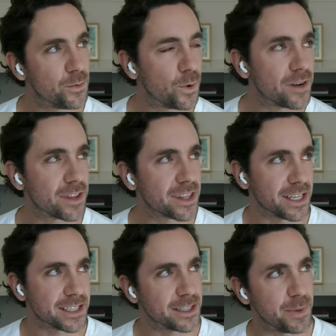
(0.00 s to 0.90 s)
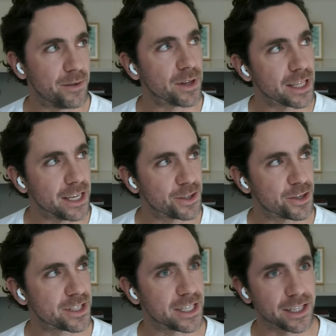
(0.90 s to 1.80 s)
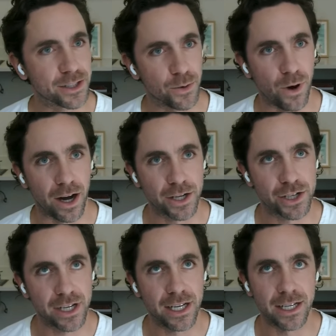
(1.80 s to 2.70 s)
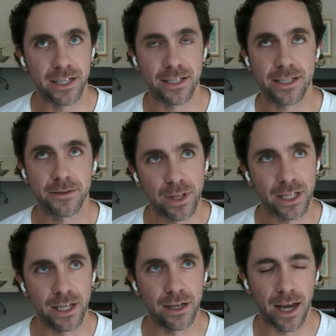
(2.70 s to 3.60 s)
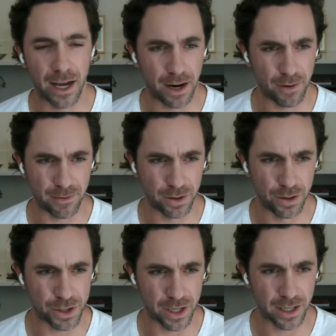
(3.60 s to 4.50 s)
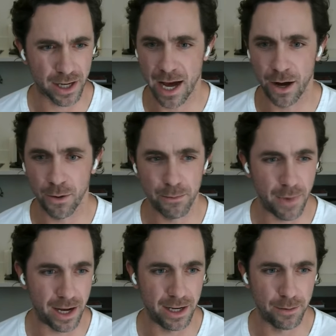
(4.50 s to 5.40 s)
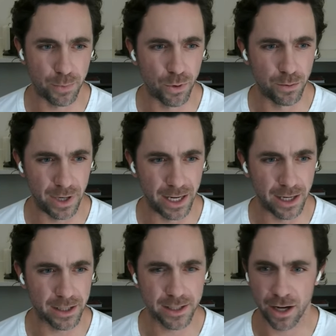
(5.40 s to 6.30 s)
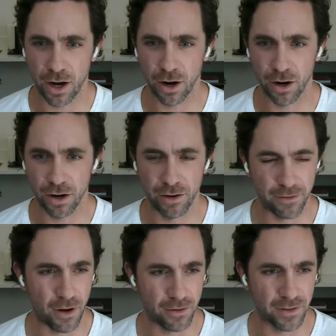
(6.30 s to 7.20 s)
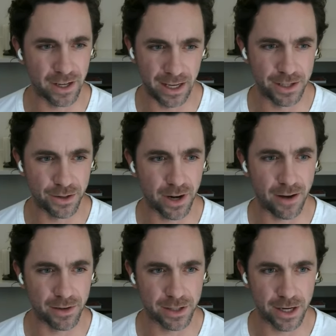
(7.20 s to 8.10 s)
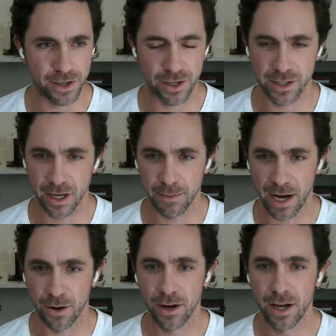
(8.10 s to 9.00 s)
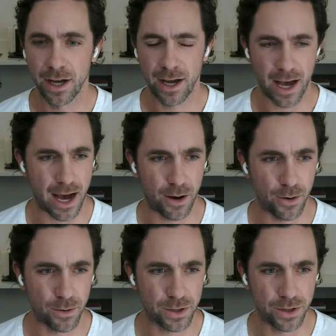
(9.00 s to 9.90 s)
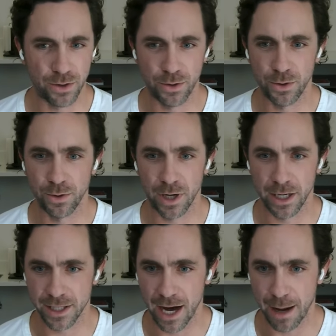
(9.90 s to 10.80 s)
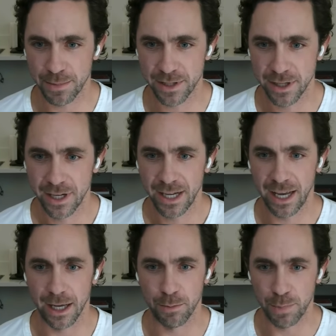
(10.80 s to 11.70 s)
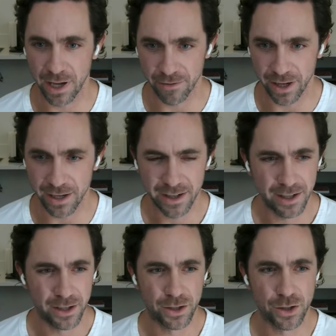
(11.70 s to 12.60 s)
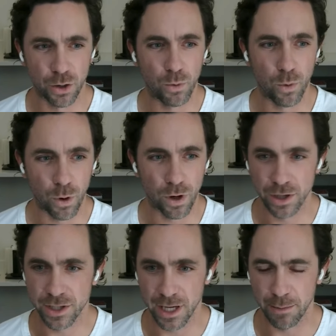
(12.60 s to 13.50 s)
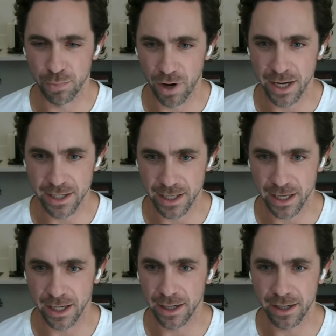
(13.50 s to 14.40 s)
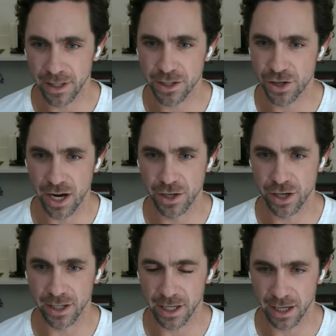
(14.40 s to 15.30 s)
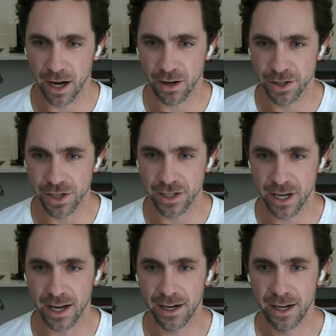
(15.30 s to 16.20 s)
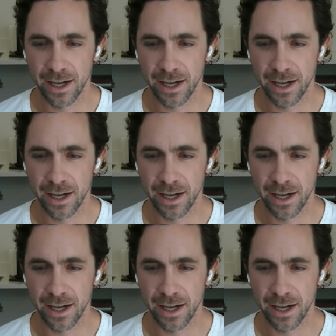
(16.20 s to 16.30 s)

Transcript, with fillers: one of the things that's been really interesting to watch is with the AI revolution, how many pool meetings are evolving into conversations about how to adopt and pivot towards embracing this changing technology set.